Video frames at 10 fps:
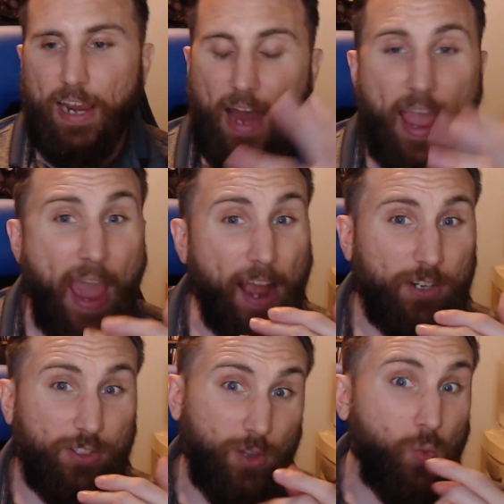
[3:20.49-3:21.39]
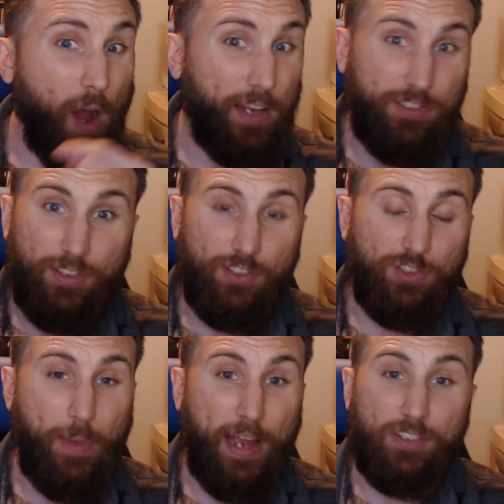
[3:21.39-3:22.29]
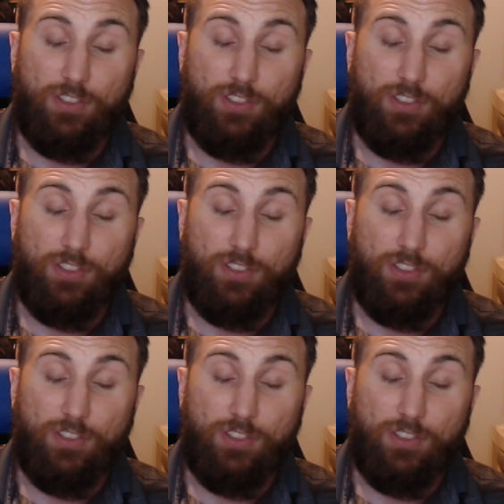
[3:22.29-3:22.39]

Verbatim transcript: And I actually watched this match.